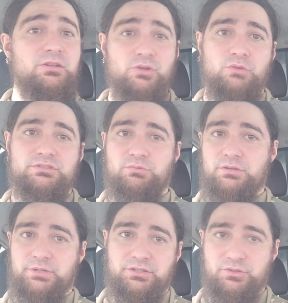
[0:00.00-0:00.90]
knows what
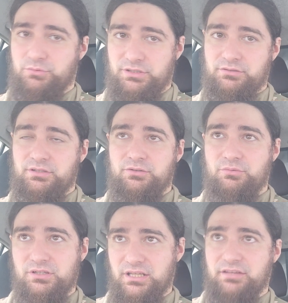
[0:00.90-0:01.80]
we're doing.
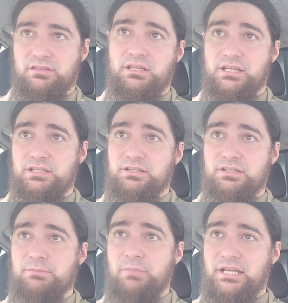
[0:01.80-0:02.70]
We're like thinking
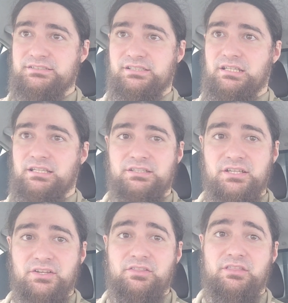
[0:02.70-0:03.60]
in the mindset that
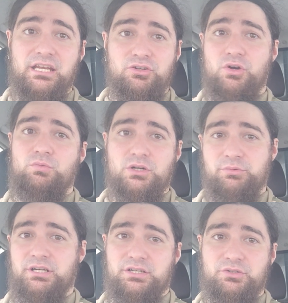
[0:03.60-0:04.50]
they know what
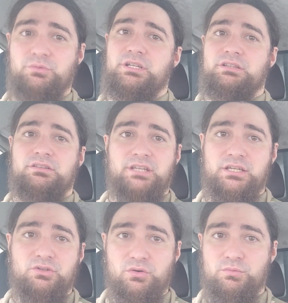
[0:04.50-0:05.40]
we are doing, they
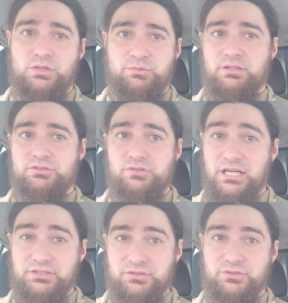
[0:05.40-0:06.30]
know what we'll
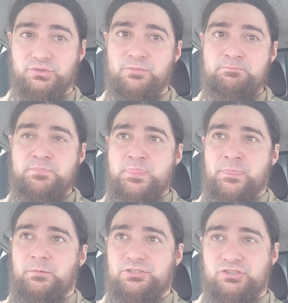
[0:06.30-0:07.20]
try to do.
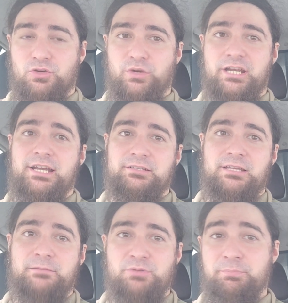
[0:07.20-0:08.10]
So we kind of
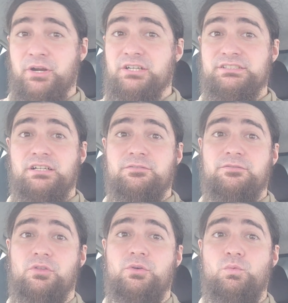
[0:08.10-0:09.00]
like prepare ourselves
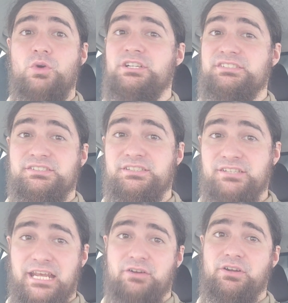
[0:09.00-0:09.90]
for the worst
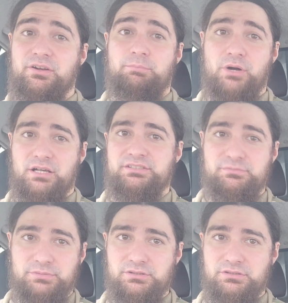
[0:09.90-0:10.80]
scenario
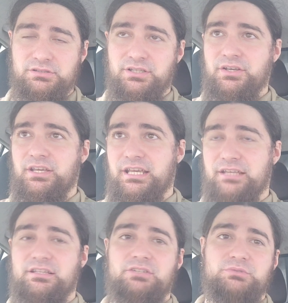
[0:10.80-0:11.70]
possible,
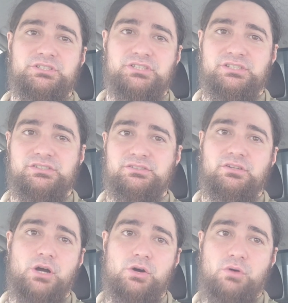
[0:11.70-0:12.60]
and then we just
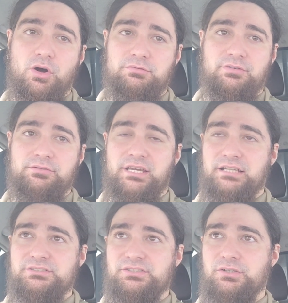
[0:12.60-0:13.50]
go off of
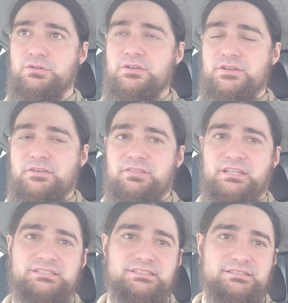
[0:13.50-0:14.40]
that. So
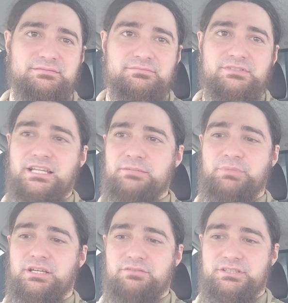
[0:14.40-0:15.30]
that's not a
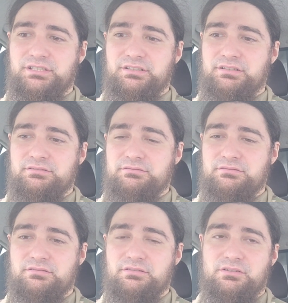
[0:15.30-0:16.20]
big of a deal
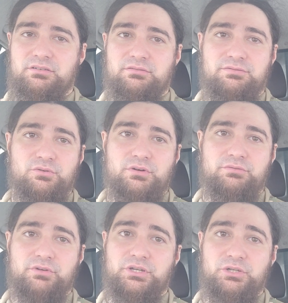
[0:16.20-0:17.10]

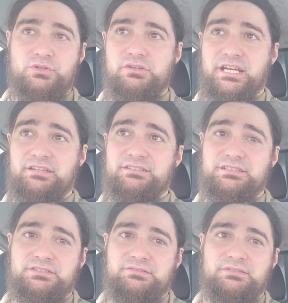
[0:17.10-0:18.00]
for
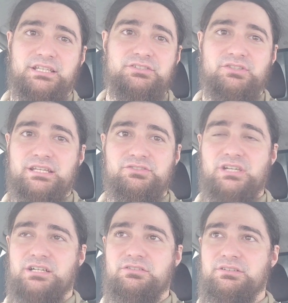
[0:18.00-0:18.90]
Ukraine. In
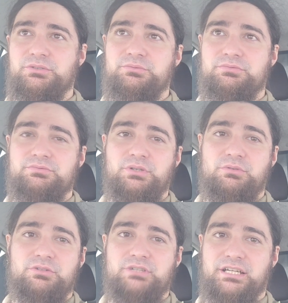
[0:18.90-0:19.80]
general, you've
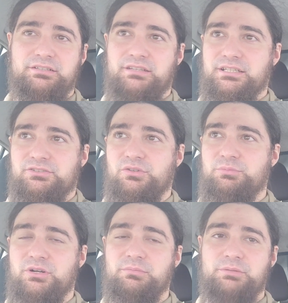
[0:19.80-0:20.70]
already like saw
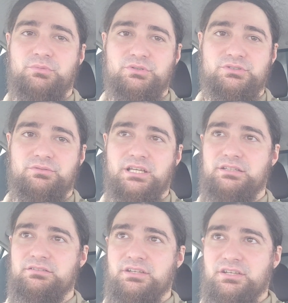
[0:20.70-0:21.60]
probably most of that
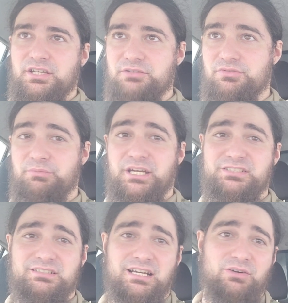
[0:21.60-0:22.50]

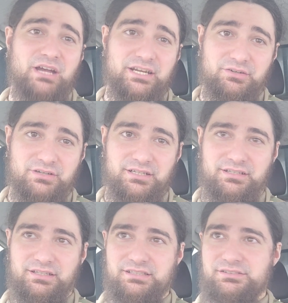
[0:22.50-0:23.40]
information. How accurate
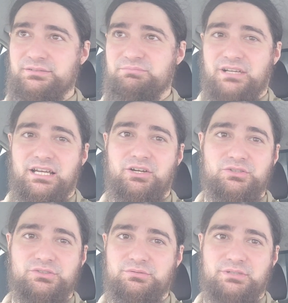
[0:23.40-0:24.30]
it is, I
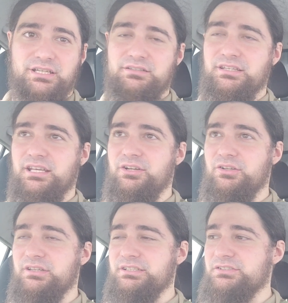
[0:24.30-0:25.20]
also can
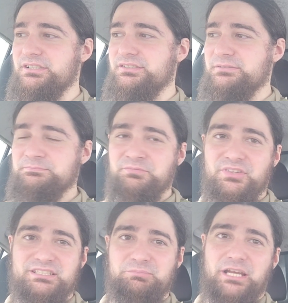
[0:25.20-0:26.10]
only just
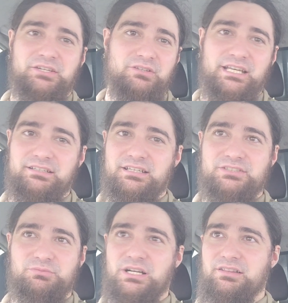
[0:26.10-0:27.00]
speculate,
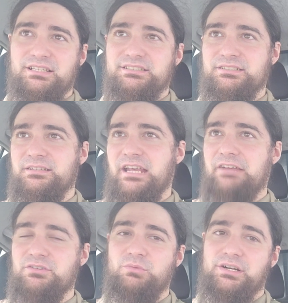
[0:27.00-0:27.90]
as well as
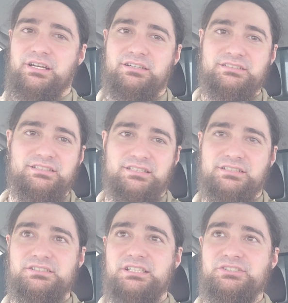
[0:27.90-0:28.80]
everyone else,
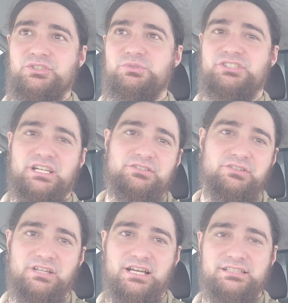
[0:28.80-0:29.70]
and it's so
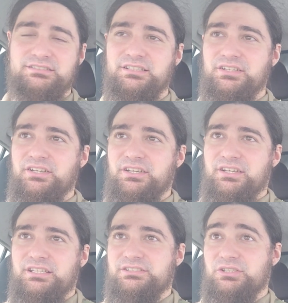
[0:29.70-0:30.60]
generalized,
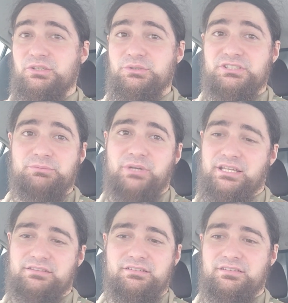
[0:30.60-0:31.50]
it's so lucid.
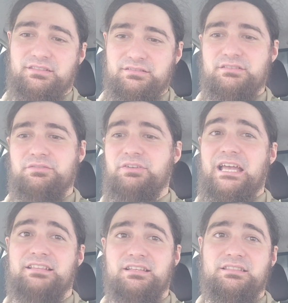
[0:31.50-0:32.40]
But the
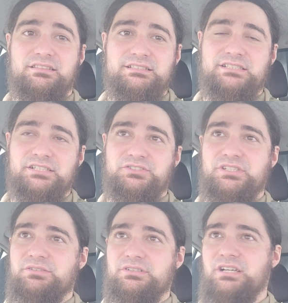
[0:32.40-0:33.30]
fact that such
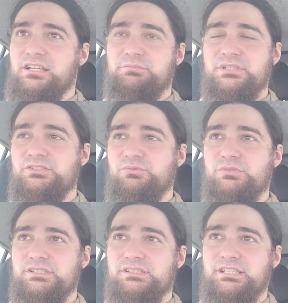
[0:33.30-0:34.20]
secret documents
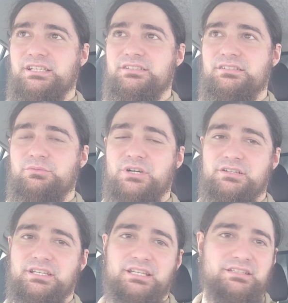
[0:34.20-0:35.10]
were
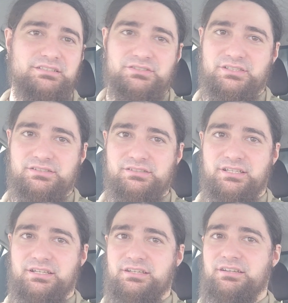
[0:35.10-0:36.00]
leaked is just
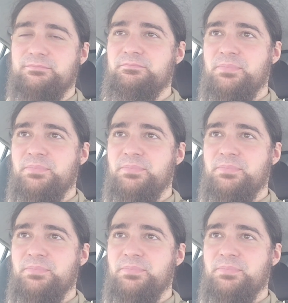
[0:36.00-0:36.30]
like a